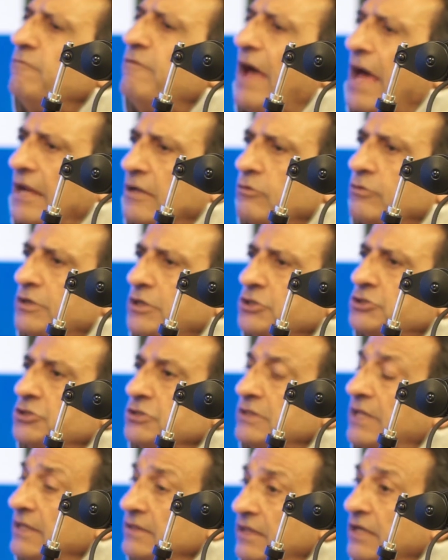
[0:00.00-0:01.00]
value
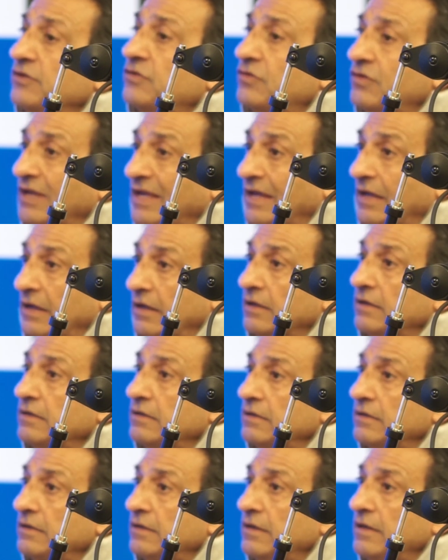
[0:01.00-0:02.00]
addition that they see.
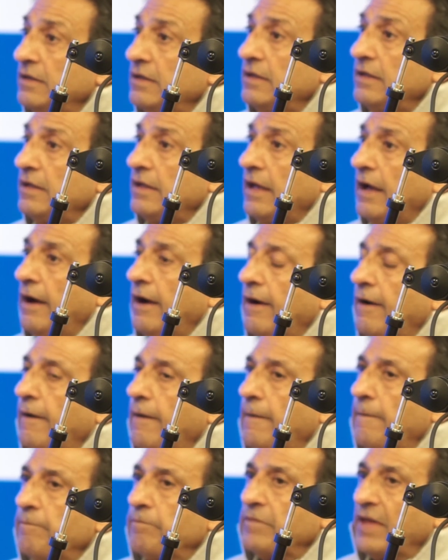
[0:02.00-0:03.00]

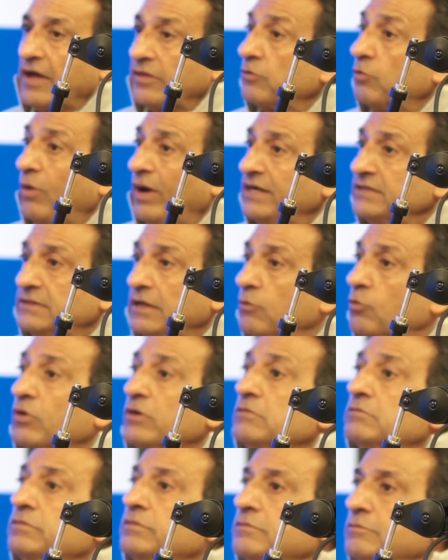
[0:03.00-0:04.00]
Otherwise, they
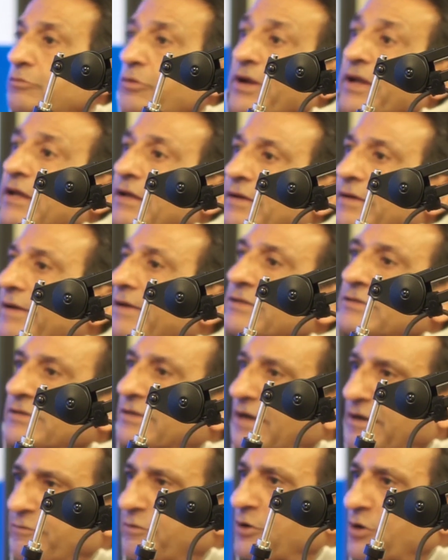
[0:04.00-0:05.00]
wouldn't bring
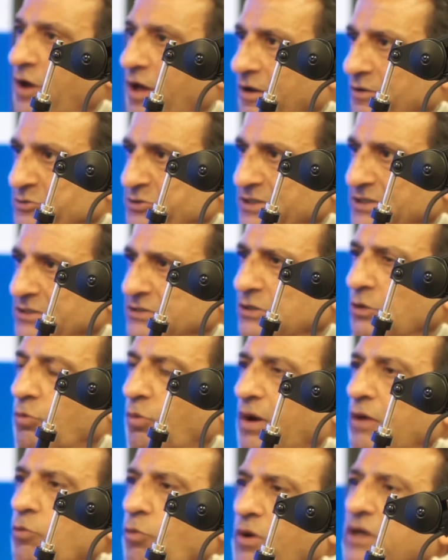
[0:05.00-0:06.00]
integrative oncology. So,
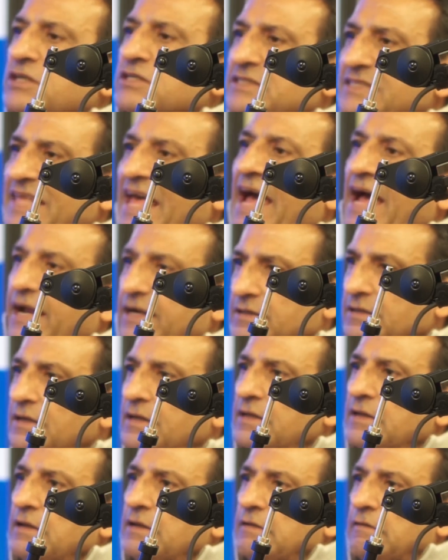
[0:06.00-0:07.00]
what is that,
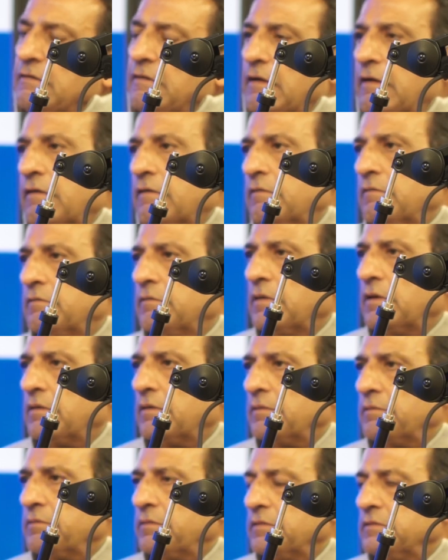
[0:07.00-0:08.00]
uh,
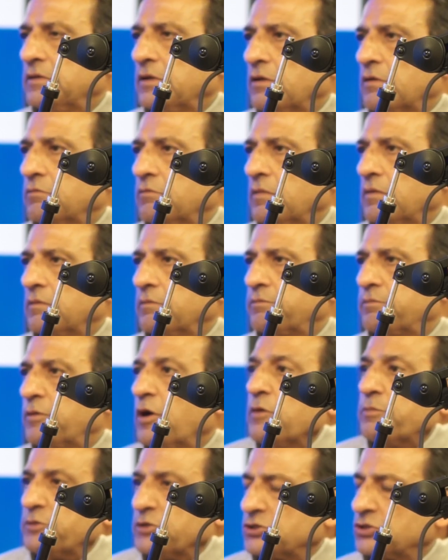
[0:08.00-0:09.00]

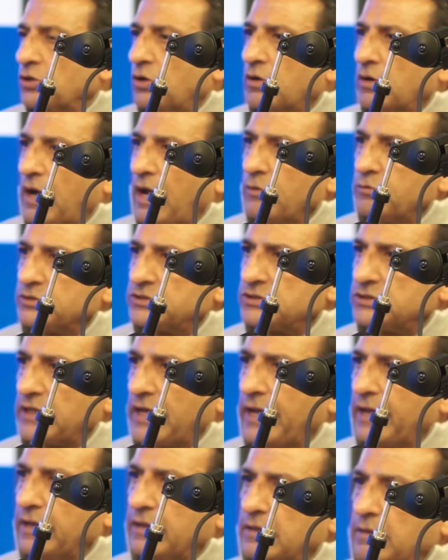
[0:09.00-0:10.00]
purpose, or I would
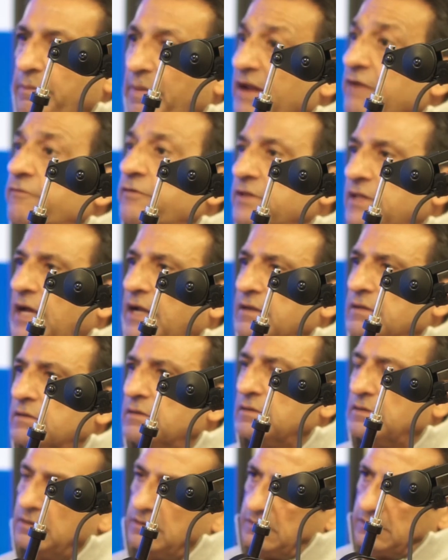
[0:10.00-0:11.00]
say the benefit that
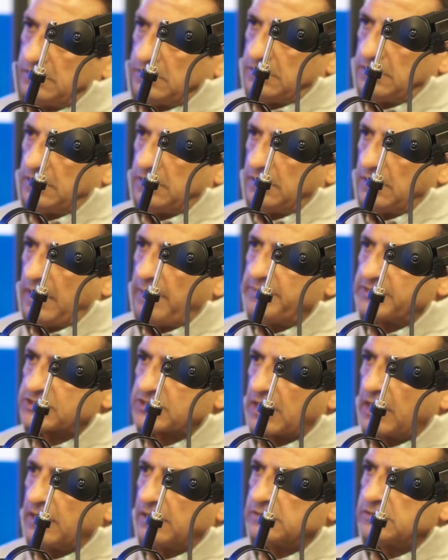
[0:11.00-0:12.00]
the
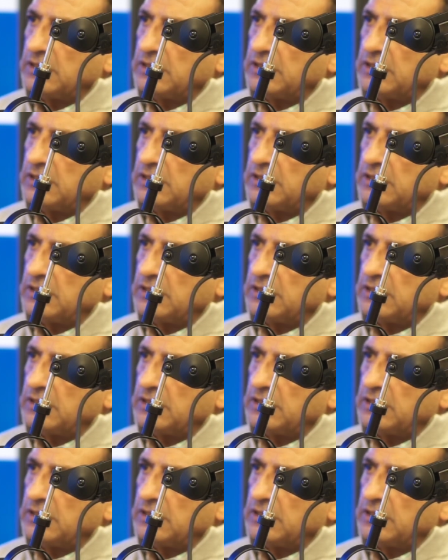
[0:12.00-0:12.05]
MSK